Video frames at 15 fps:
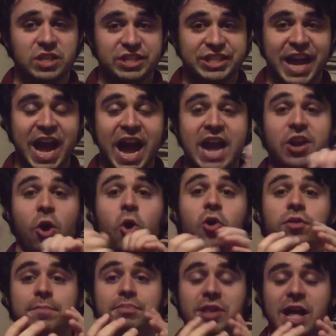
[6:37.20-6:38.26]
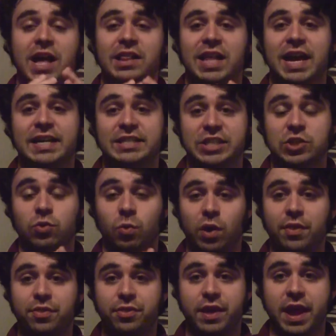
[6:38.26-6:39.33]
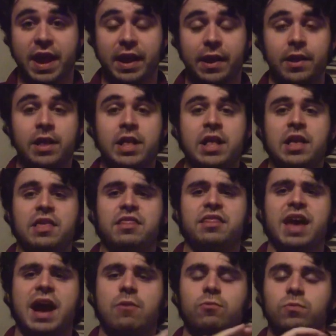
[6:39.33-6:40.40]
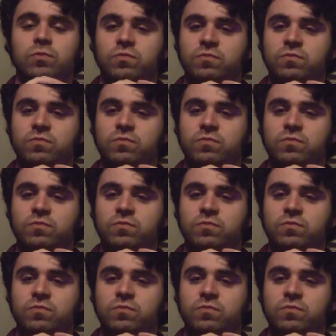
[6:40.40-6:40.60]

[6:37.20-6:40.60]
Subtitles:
tied all the plot lines into one thing, that